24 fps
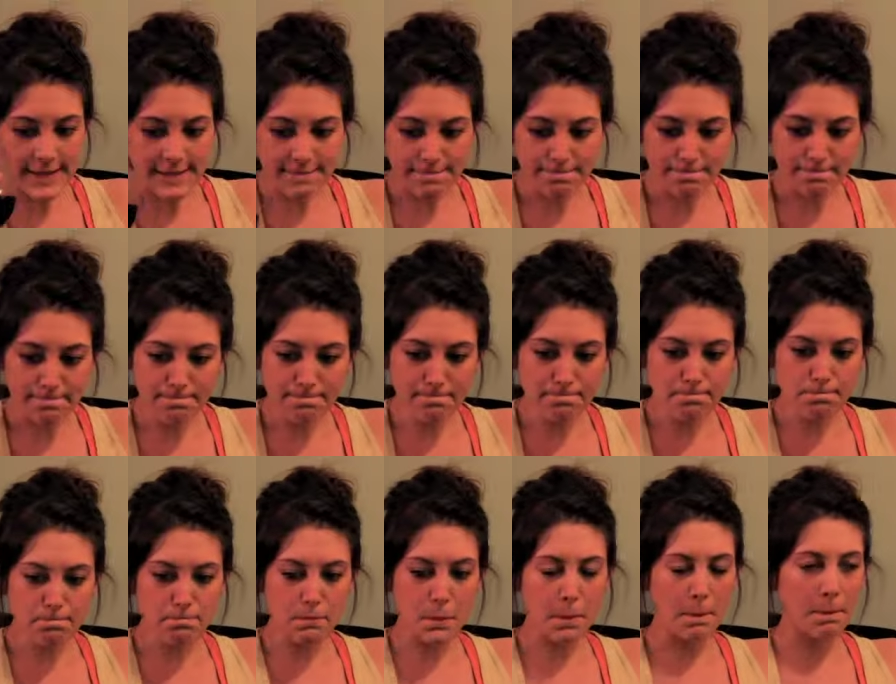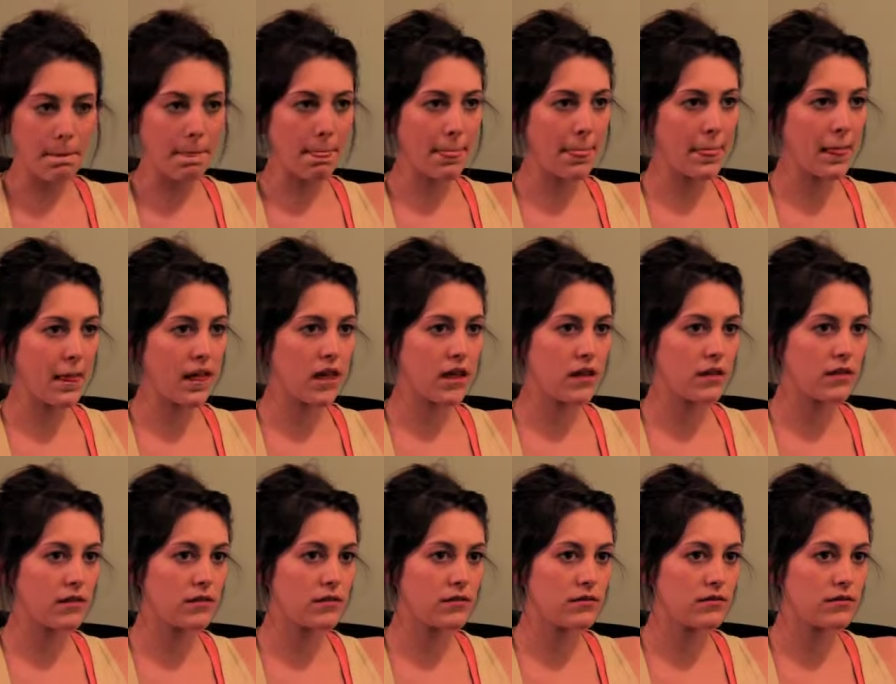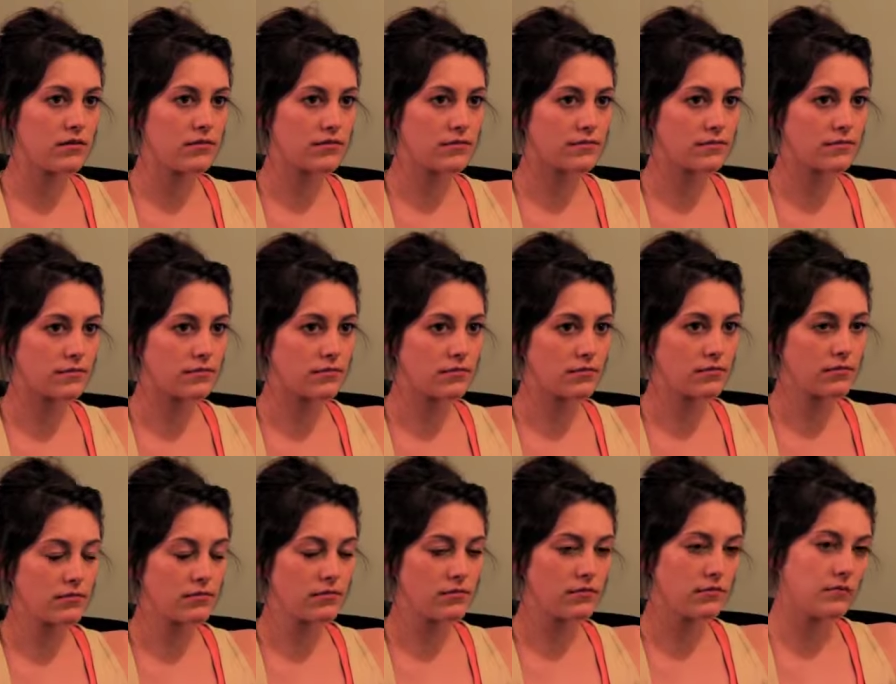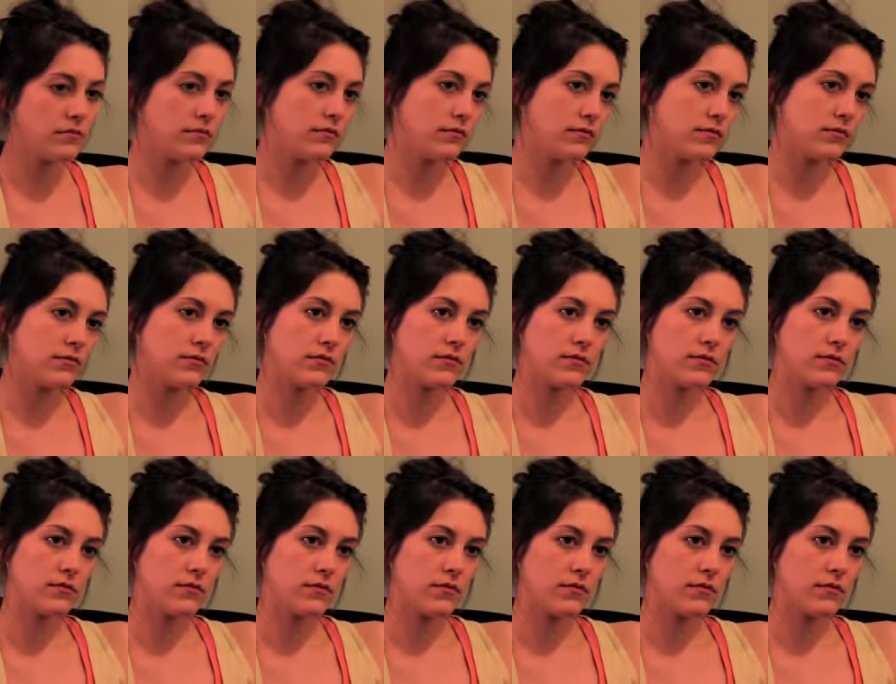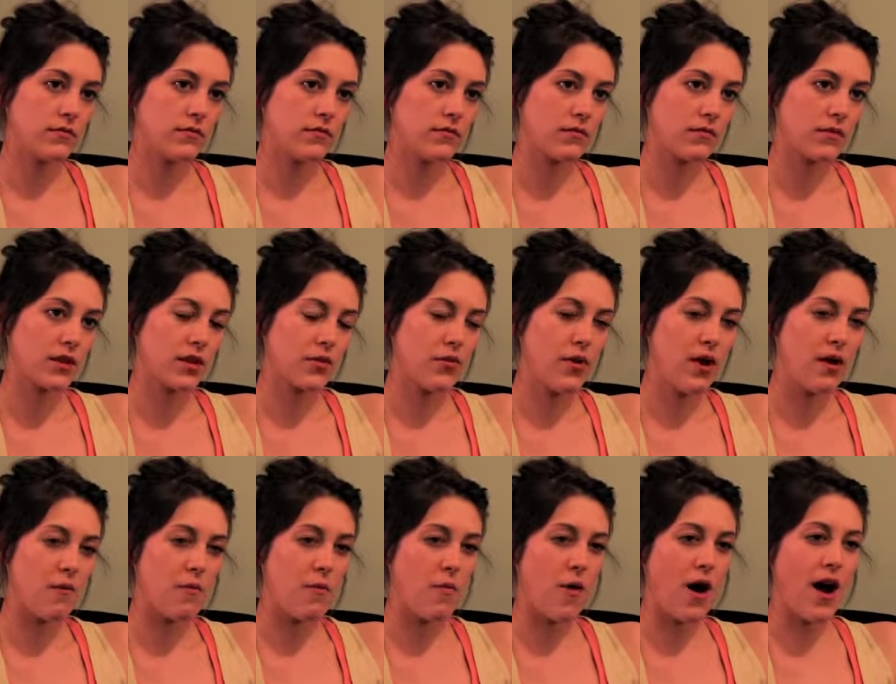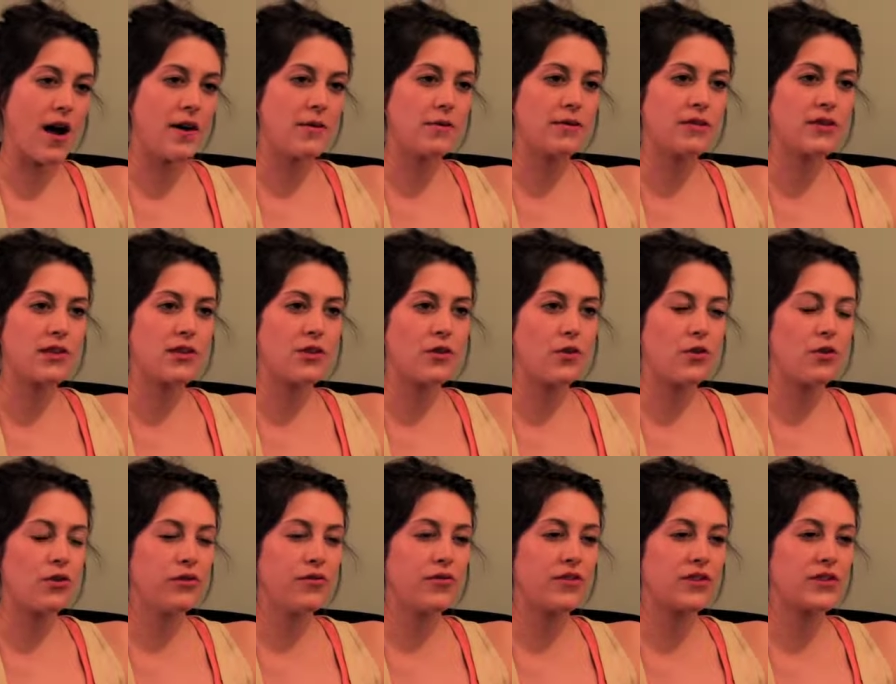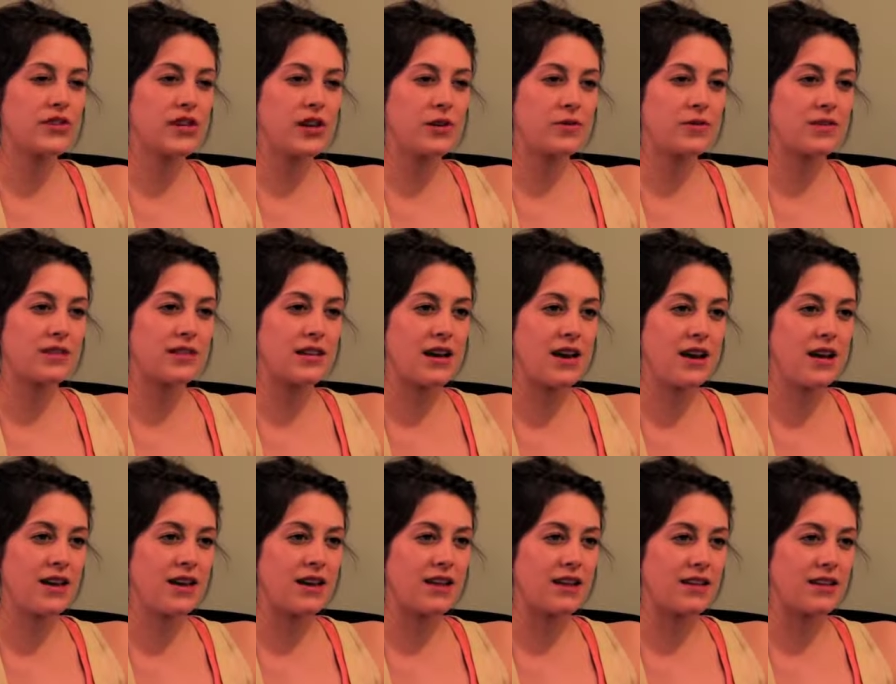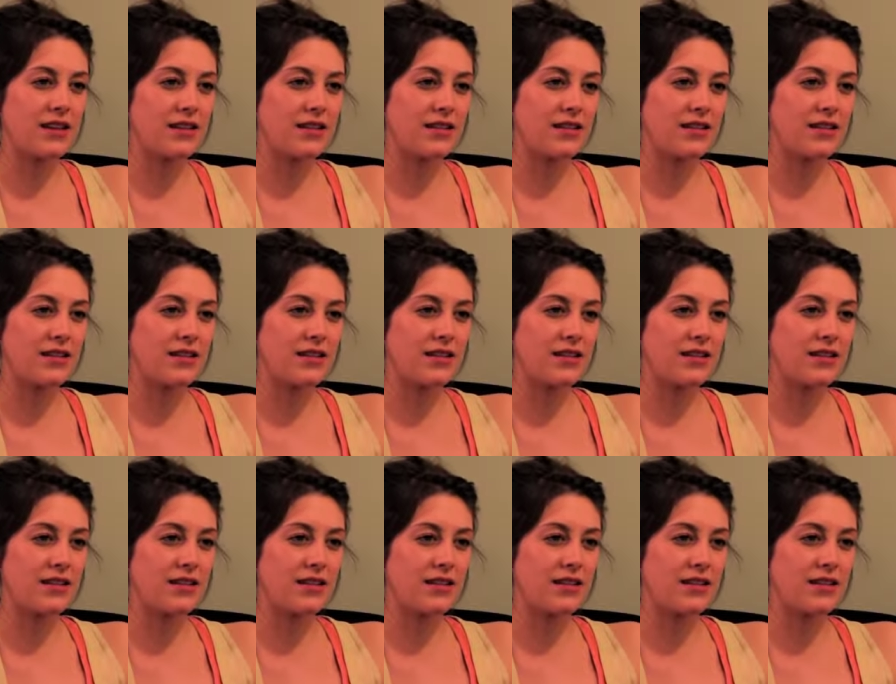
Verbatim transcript: was a one-time thing. How would I know where lightning would strike? Wait, why was the goldfish outside?